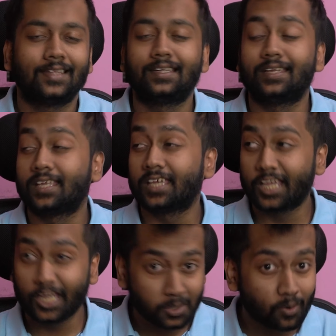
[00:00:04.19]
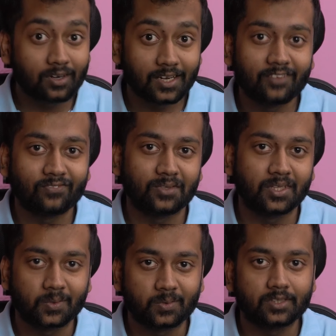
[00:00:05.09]
that I cannot live
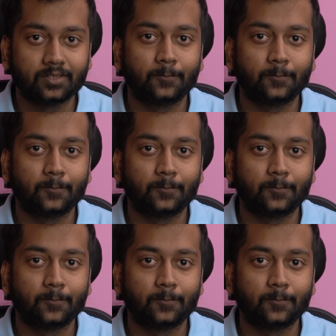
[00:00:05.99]
without.